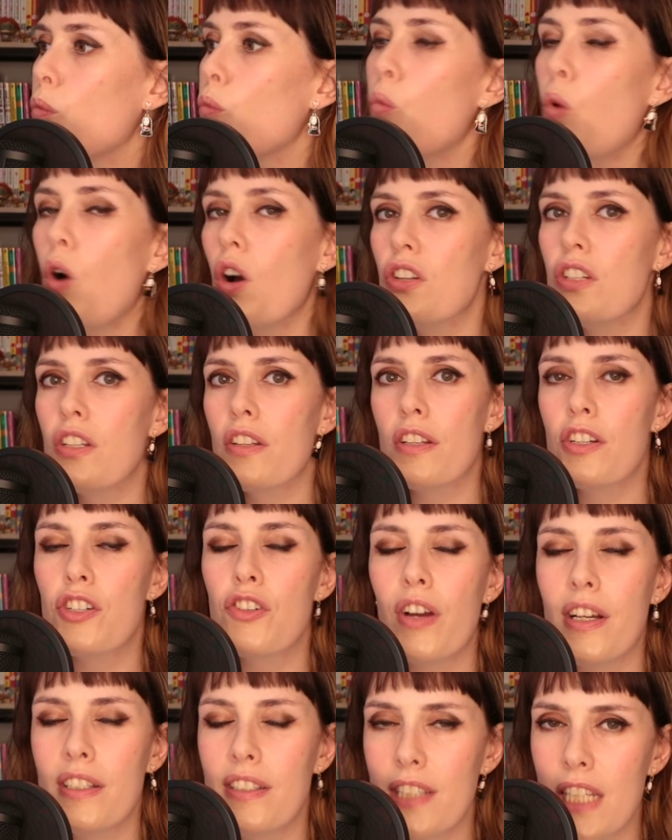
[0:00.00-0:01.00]
What the
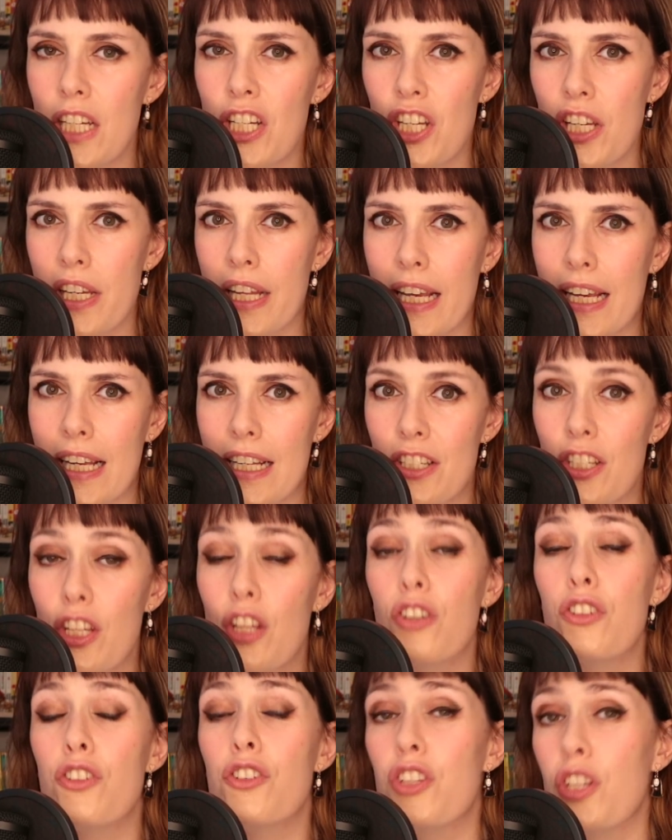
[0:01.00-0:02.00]
transition is
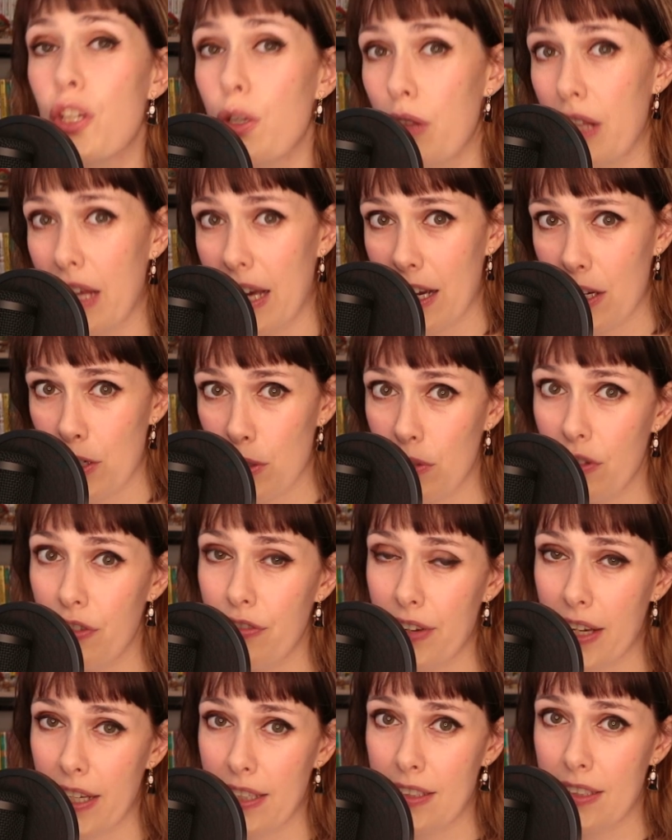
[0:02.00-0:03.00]
to the actual
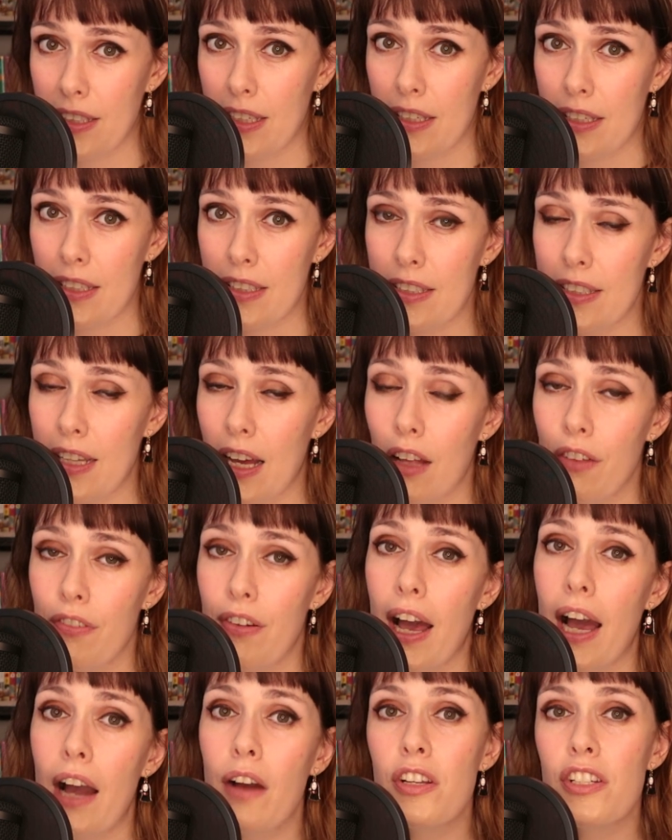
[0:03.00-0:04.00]
fight scene itself.
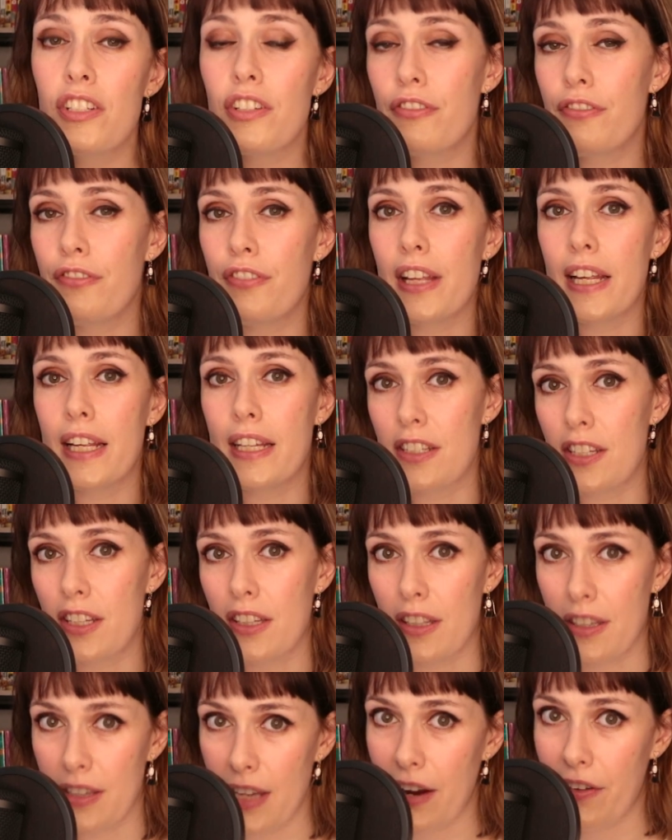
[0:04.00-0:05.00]
How does it fit into
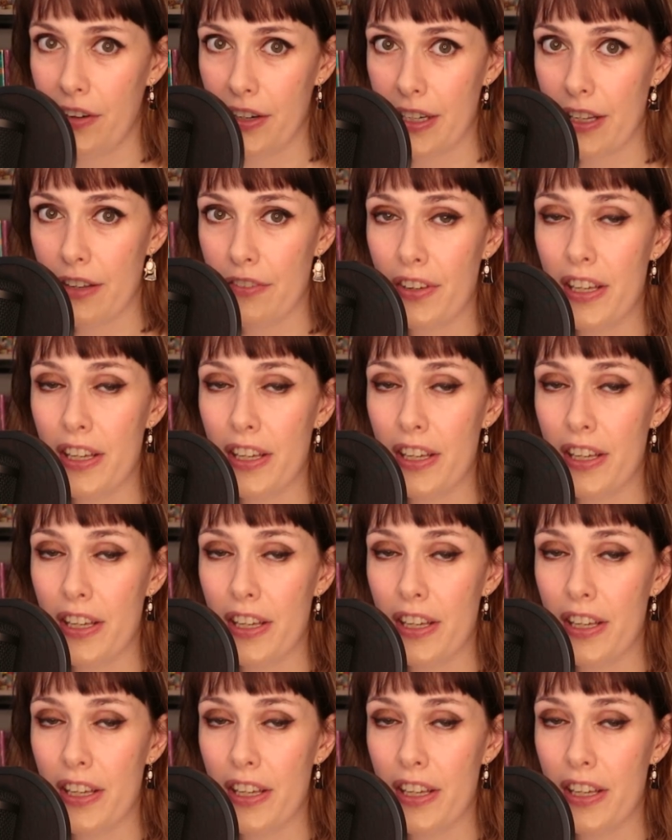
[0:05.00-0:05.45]
the narrative?